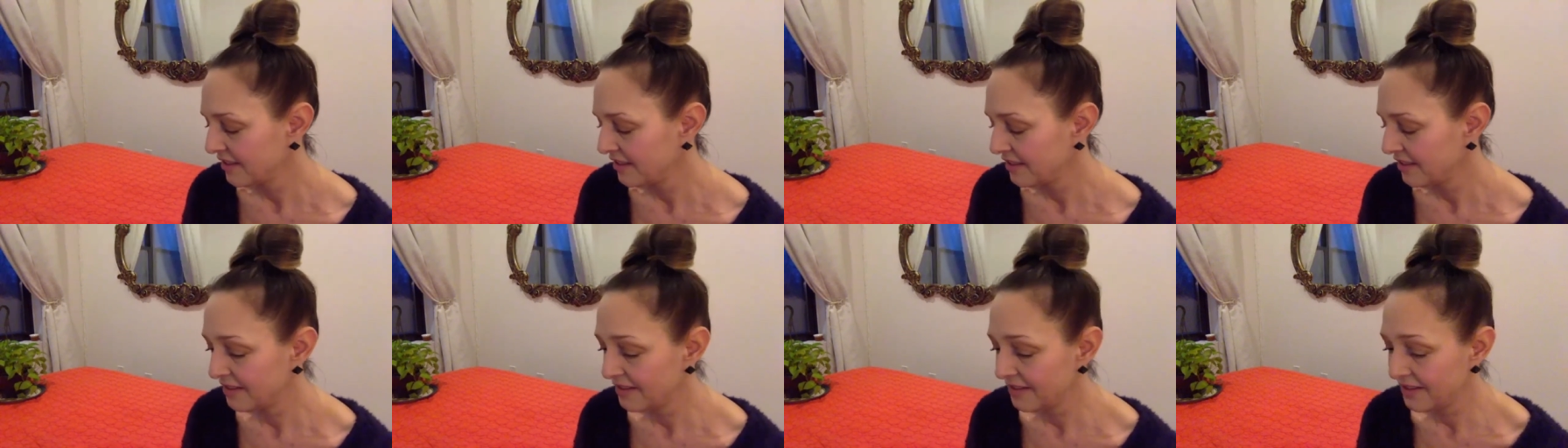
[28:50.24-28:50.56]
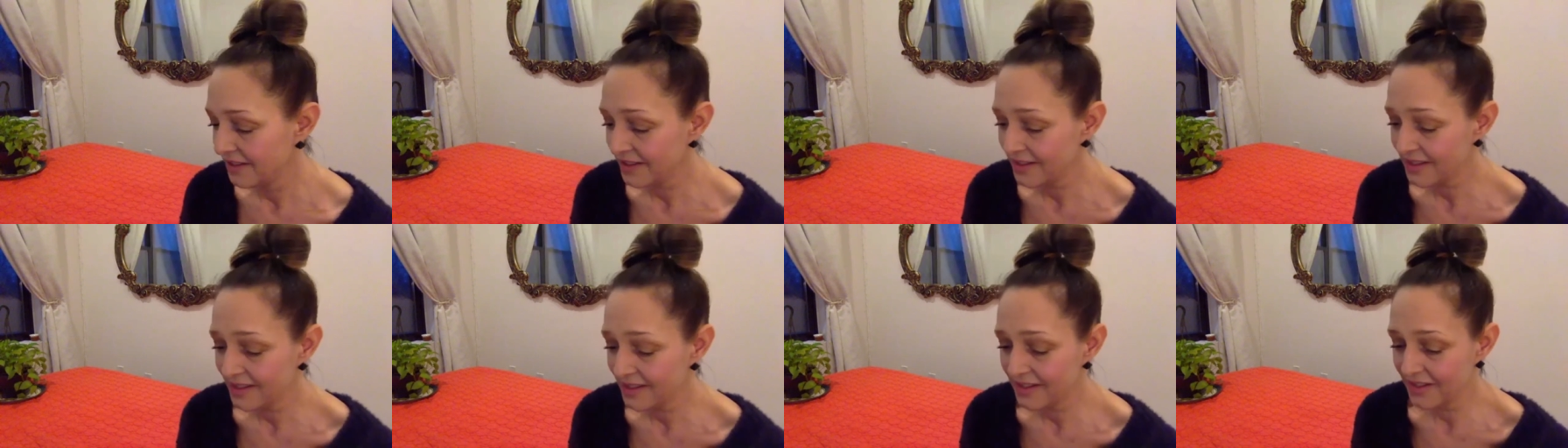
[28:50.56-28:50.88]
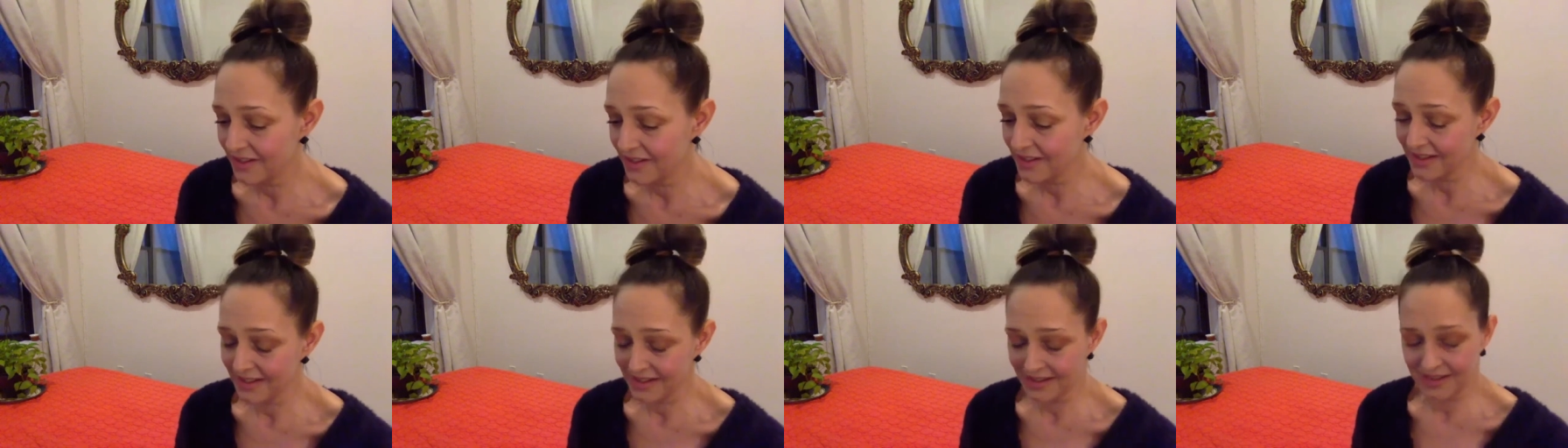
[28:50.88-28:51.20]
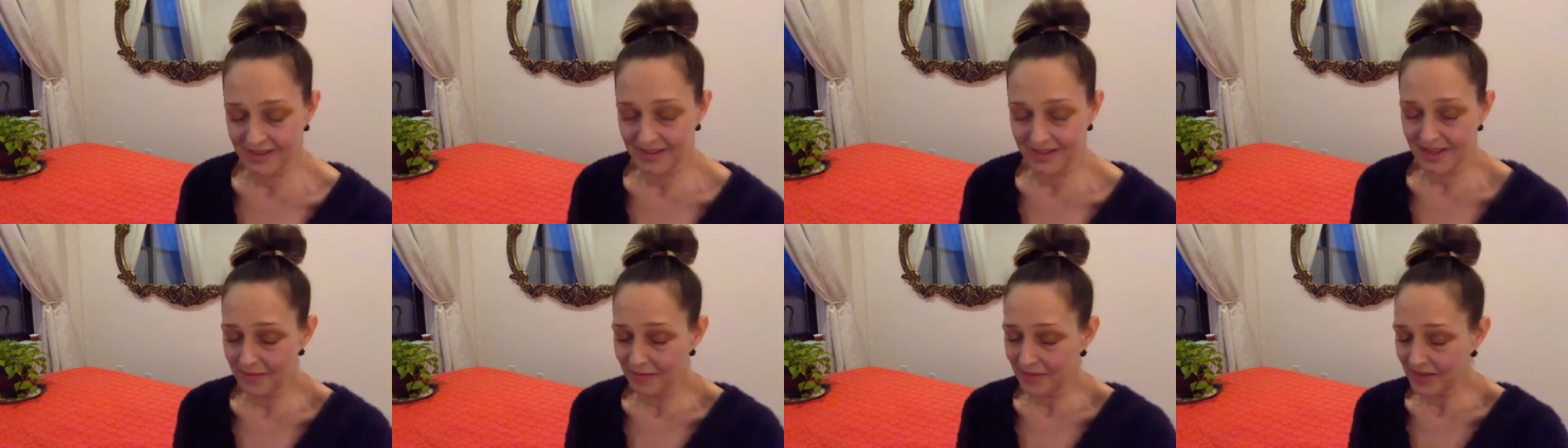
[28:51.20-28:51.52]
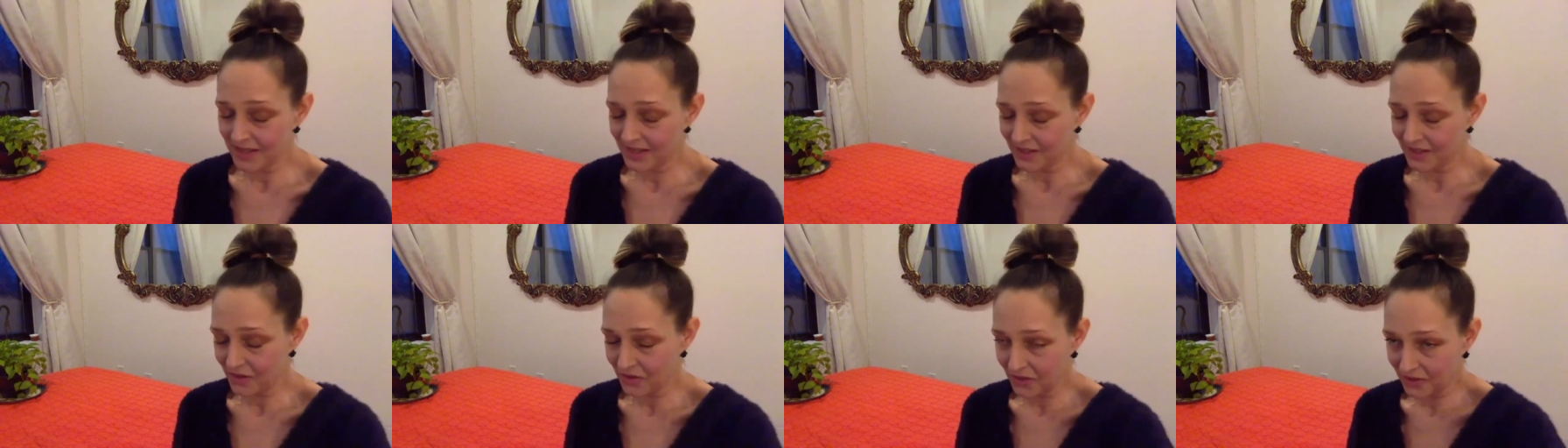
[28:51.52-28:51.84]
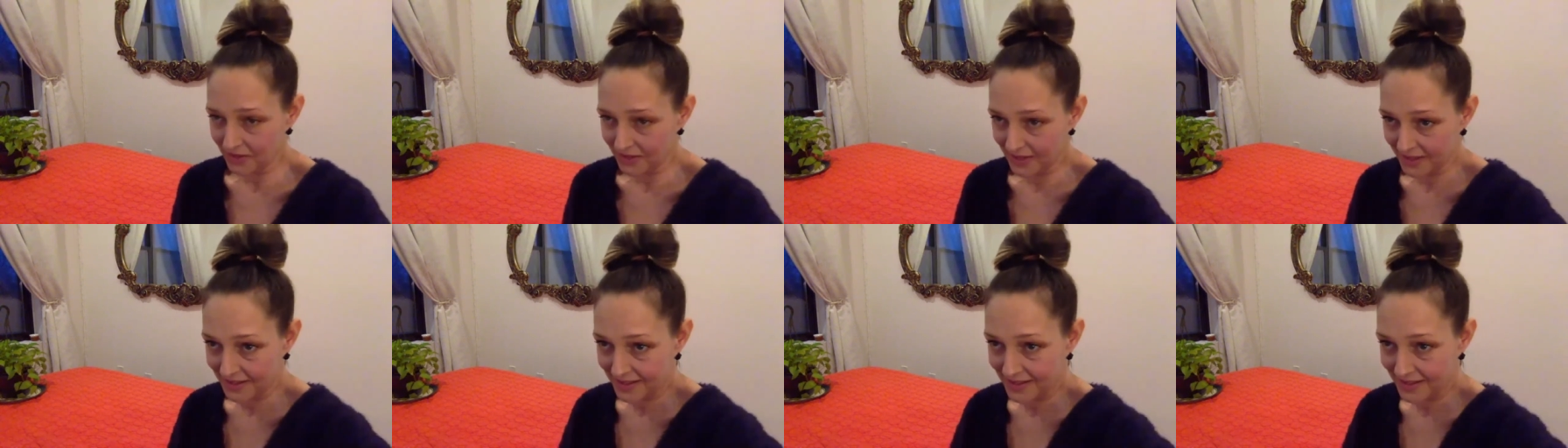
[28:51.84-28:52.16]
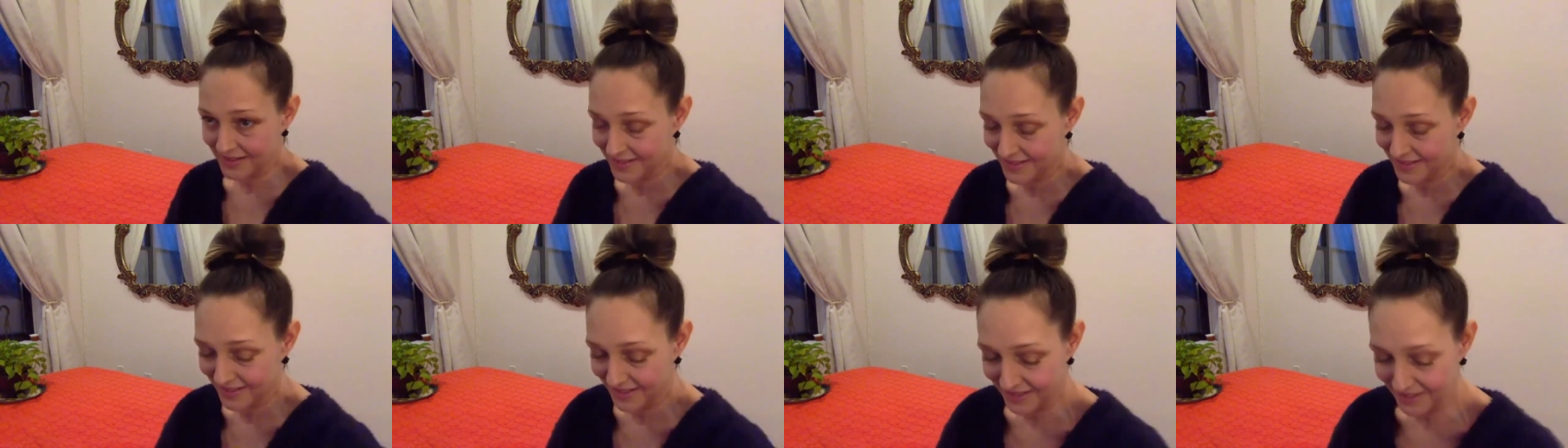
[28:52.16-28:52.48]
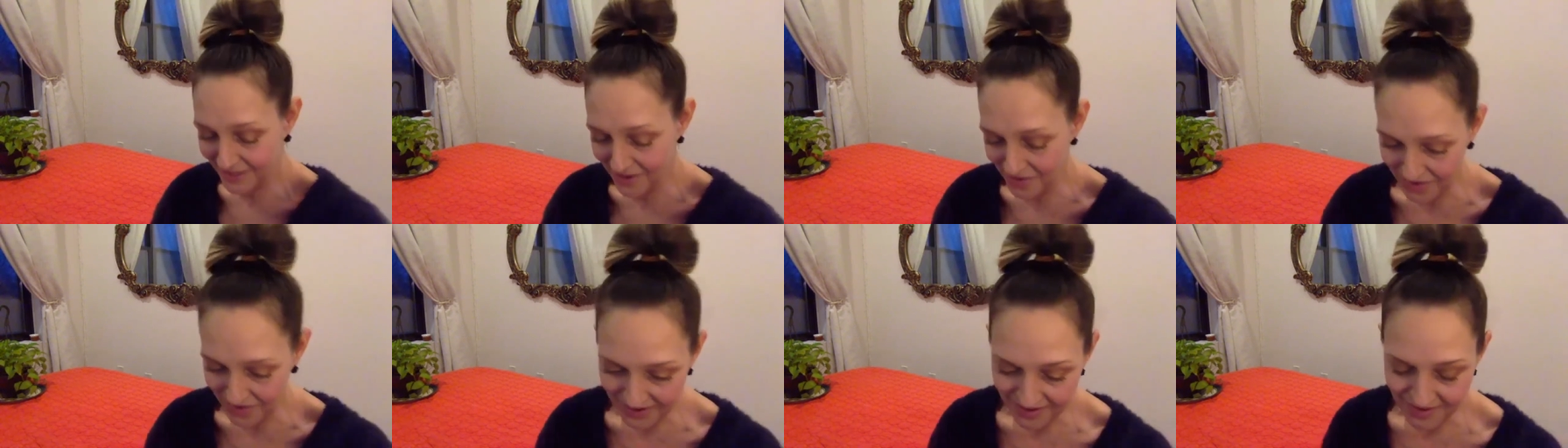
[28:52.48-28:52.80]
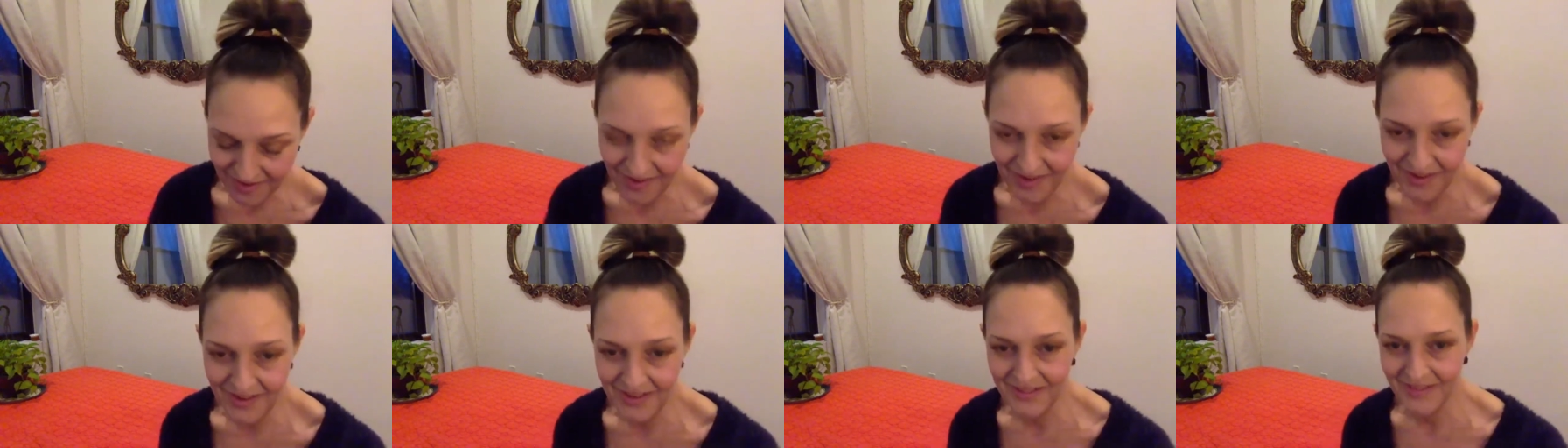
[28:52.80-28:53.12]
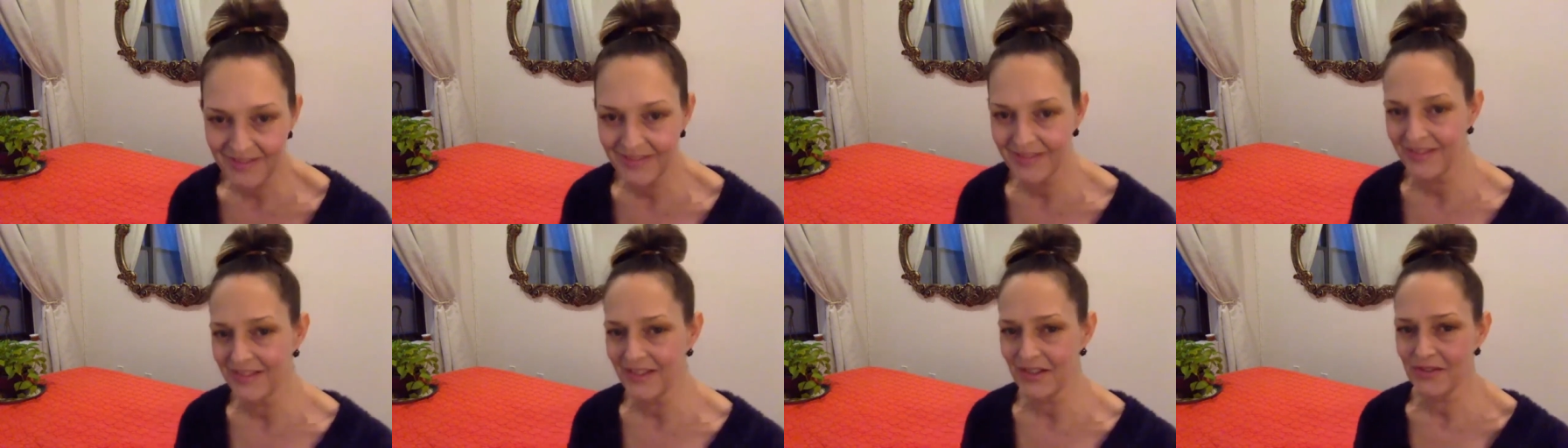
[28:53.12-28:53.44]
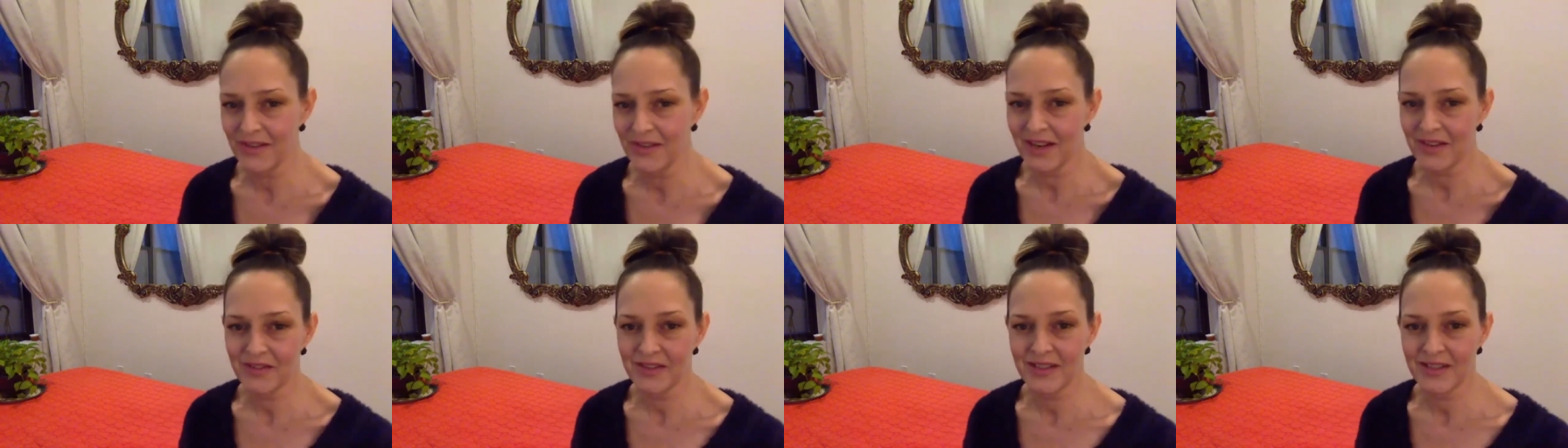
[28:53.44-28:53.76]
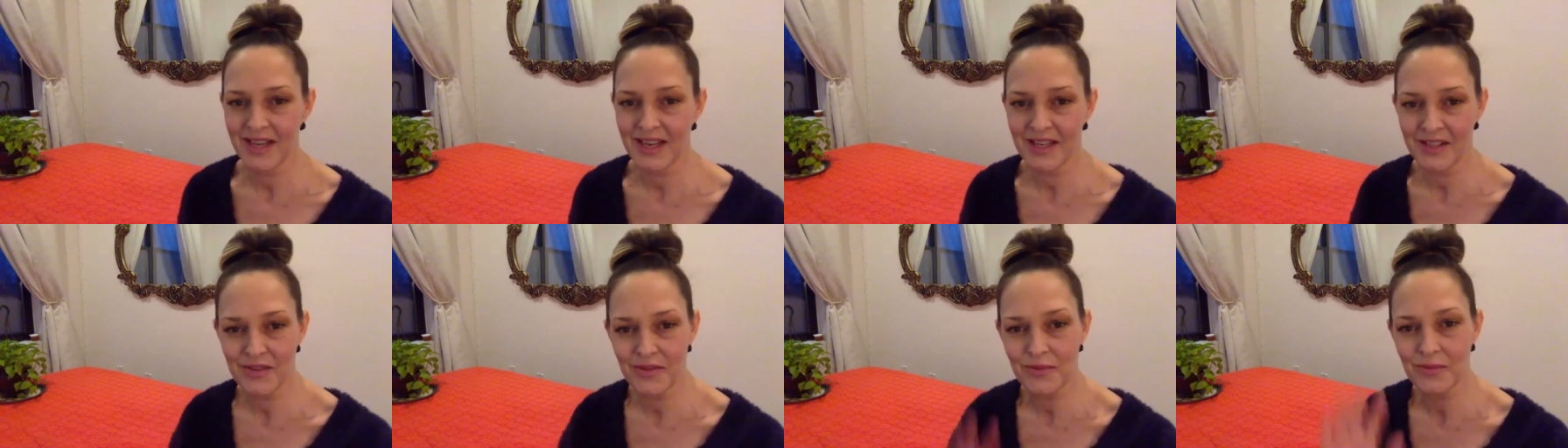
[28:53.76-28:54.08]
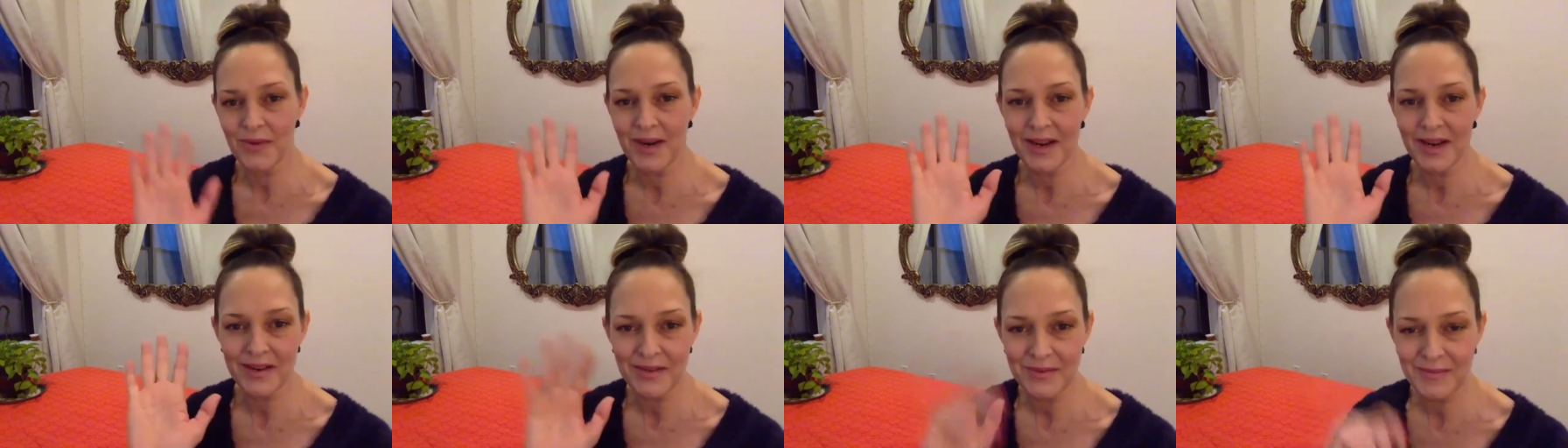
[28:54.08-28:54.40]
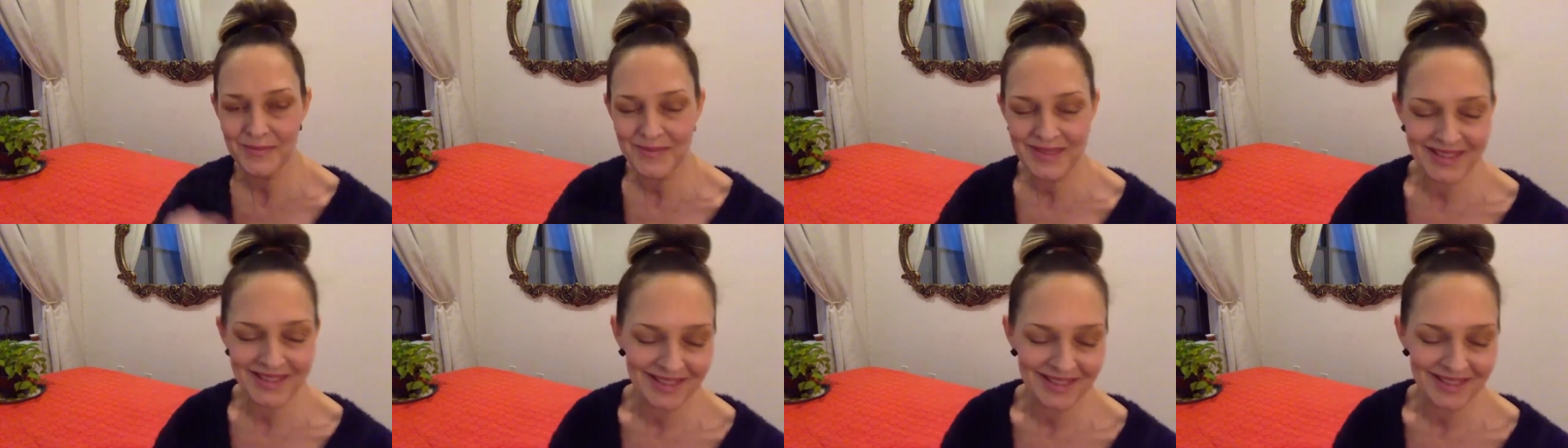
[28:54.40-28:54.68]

Just keep that social distancing going on. Don't have sex with randoms.